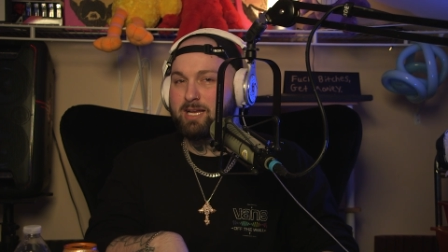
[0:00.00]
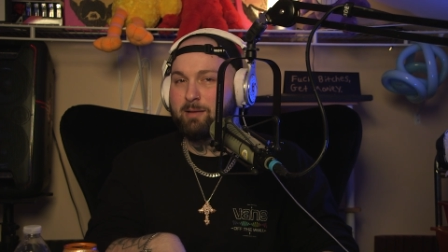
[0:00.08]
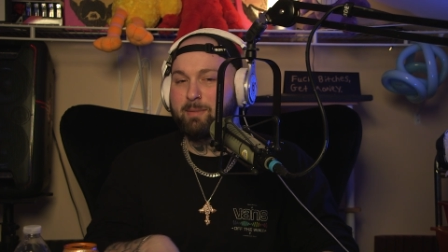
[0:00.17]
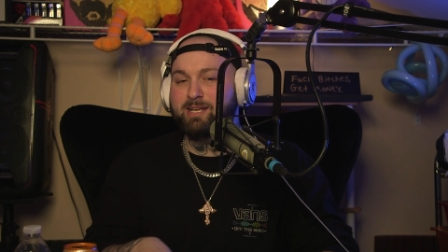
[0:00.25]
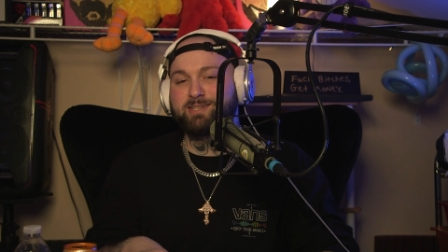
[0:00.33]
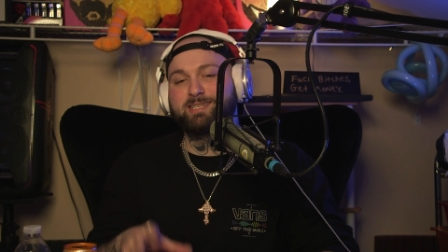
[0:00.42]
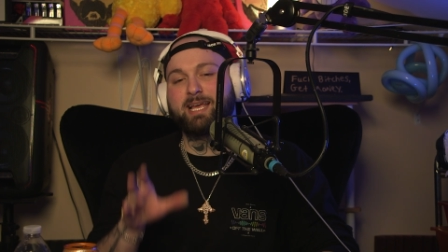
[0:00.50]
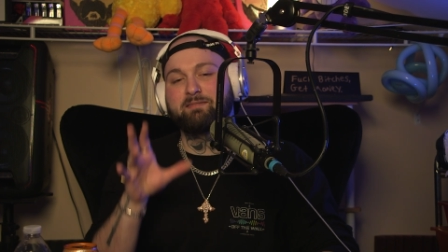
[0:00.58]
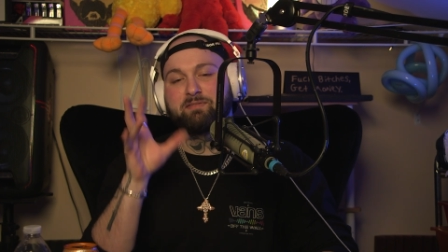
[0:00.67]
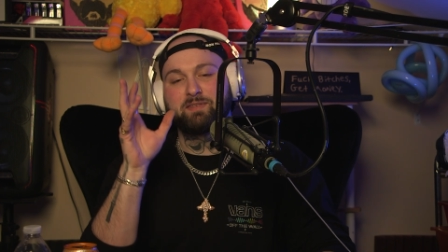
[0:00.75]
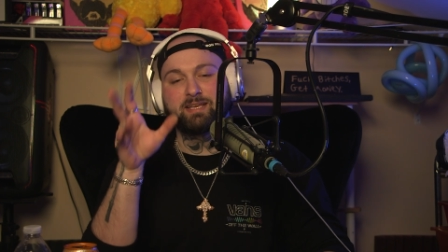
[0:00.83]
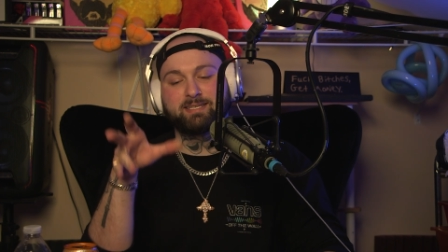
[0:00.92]
I might just
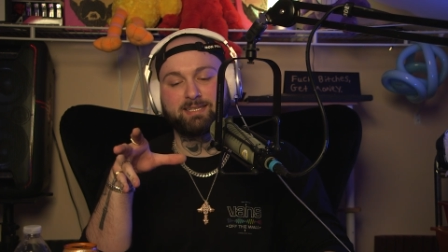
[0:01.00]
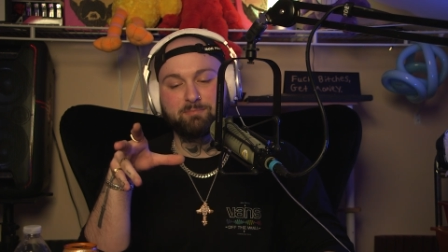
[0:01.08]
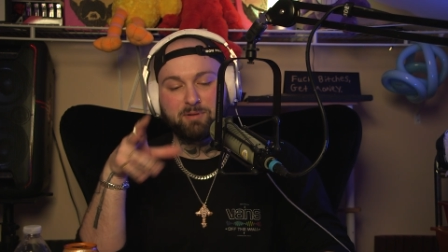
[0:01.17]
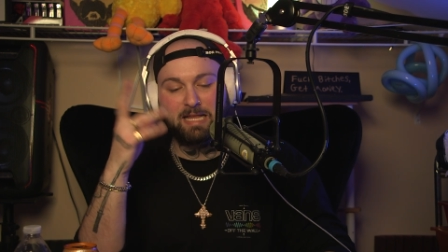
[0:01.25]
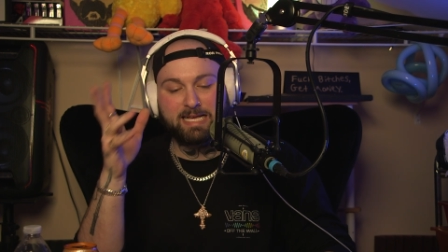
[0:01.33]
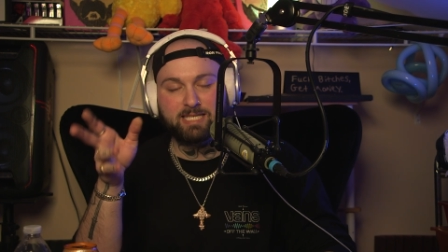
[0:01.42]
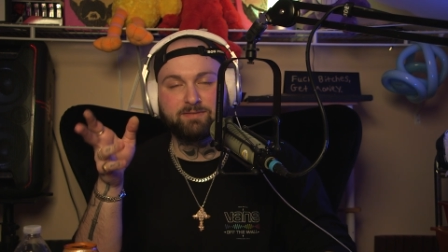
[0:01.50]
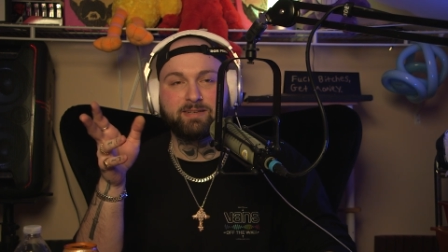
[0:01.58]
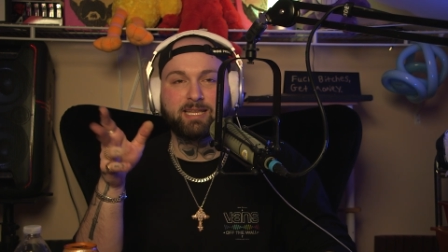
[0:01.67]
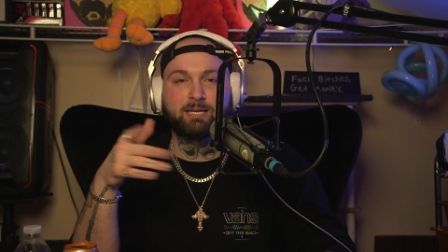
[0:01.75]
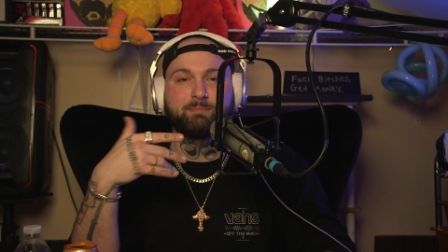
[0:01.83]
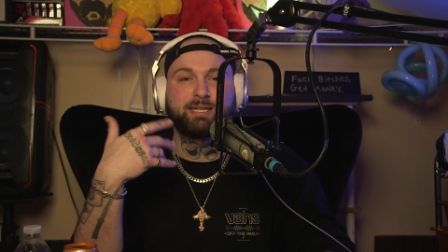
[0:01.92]
have this in place of it,
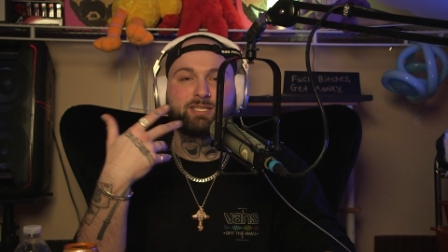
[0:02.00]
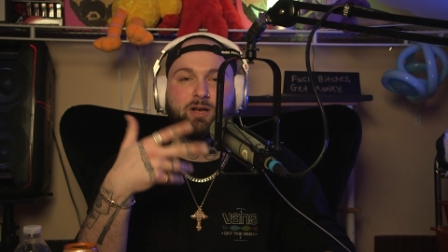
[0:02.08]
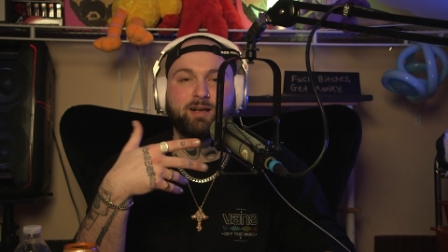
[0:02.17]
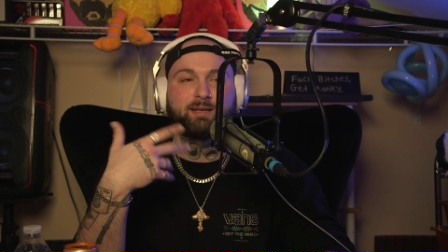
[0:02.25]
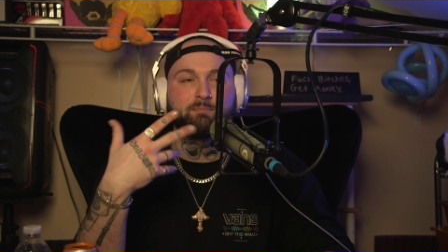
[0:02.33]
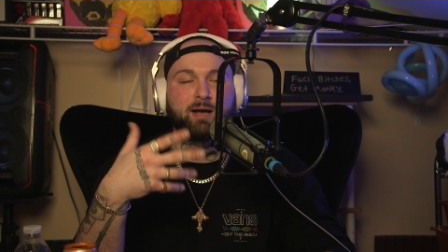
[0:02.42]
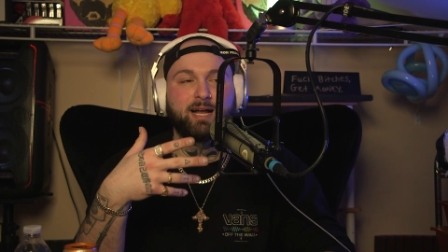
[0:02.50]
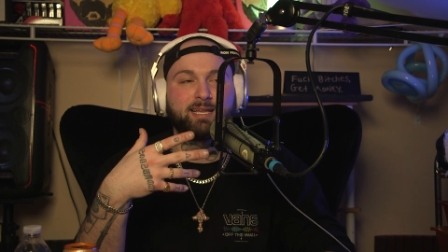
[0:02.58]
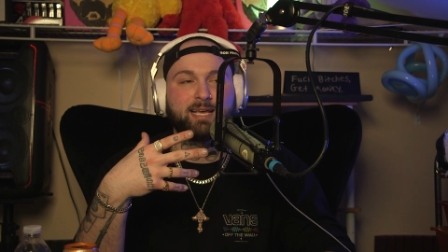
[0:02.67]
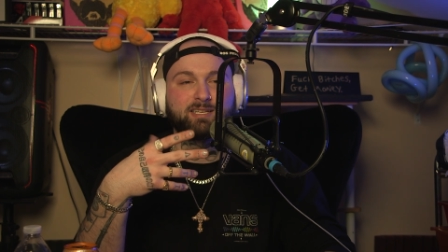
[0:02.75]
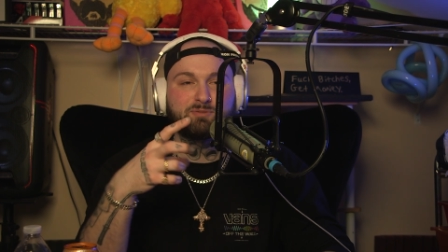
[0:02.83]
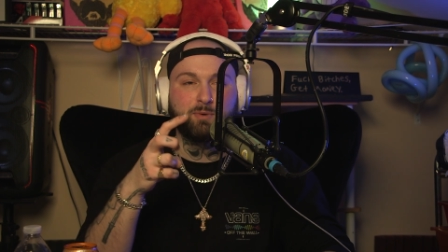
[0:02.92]
like me talking
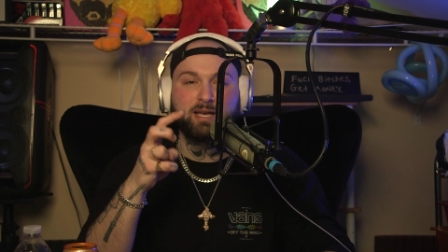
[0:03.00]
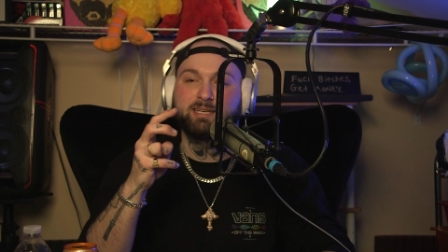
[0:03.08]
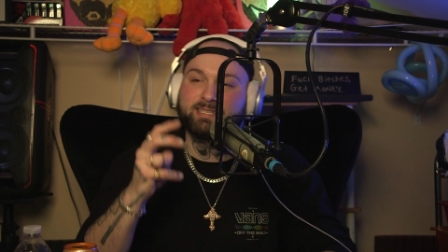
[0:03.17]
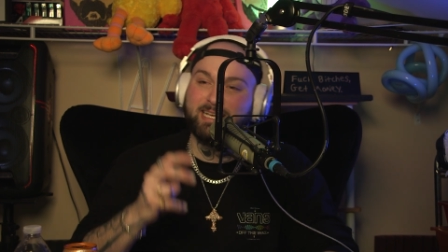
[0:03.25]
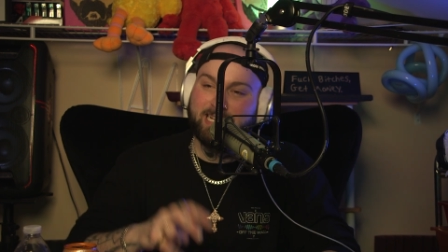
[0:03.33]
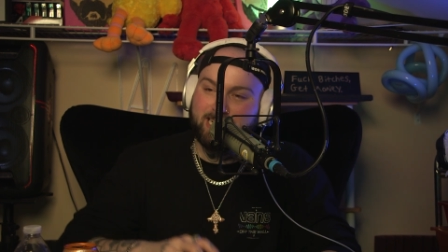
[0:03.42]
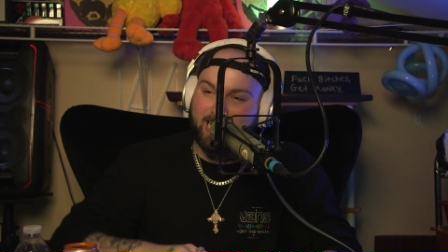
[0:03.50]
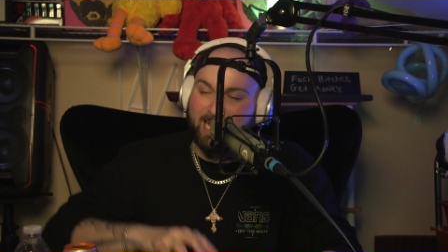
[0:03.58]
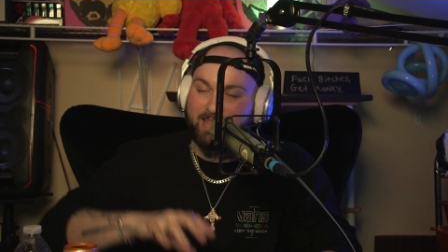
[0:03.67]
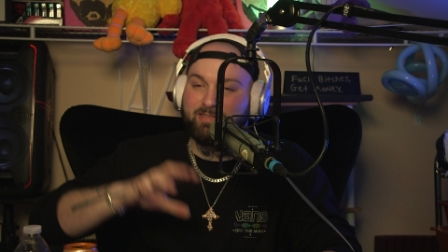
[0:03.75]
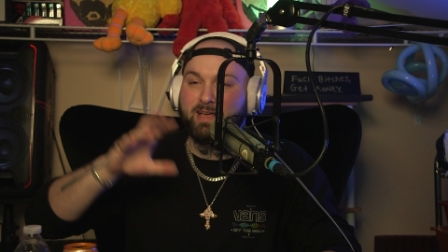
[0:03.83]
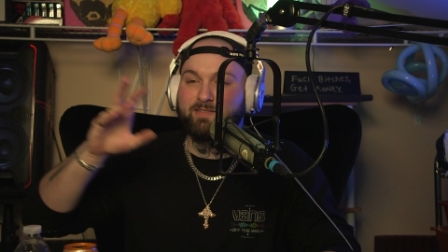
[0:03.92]
podcast wise,
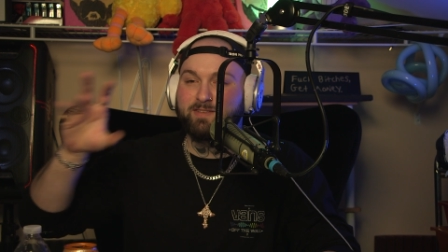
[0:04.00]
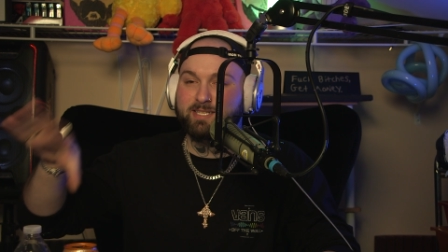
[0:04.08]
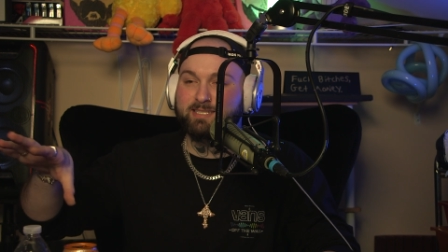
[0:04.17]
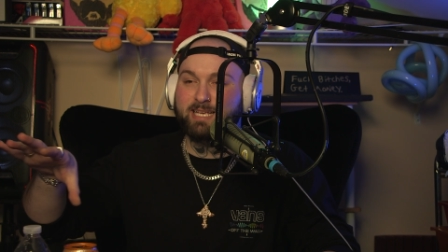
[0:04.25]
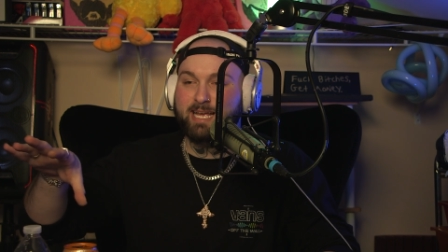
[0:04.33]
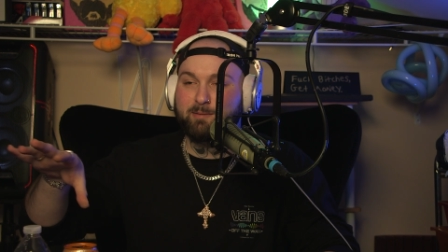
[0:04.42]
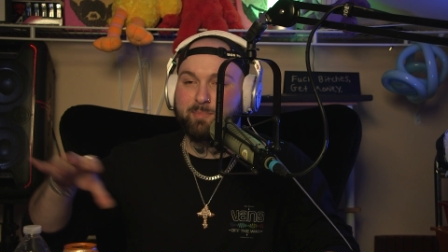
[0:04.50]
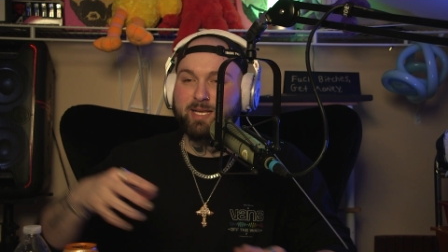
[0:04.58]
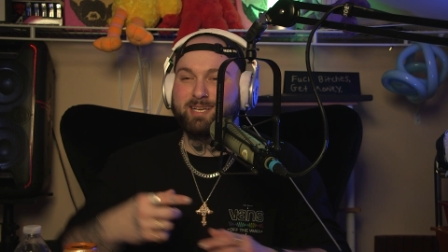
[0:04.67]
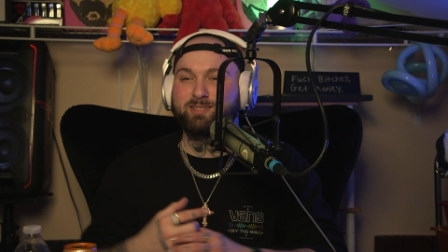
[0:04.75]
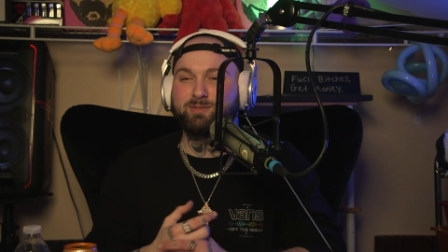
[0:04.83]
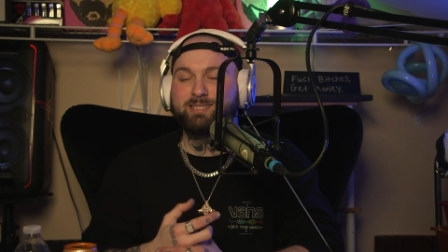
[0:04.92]
and then the set
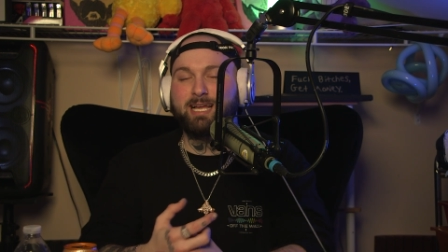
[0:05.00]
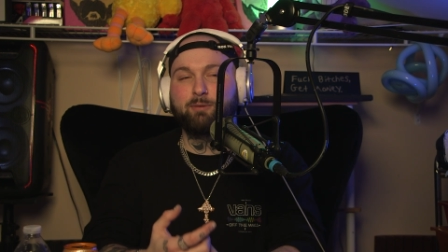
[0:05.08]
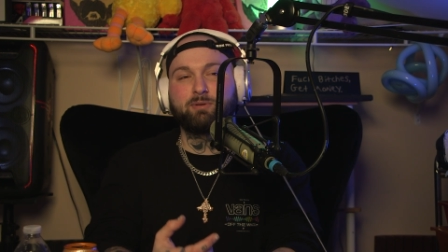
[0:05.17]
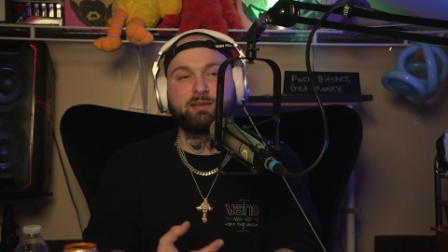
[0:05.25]
because there's not really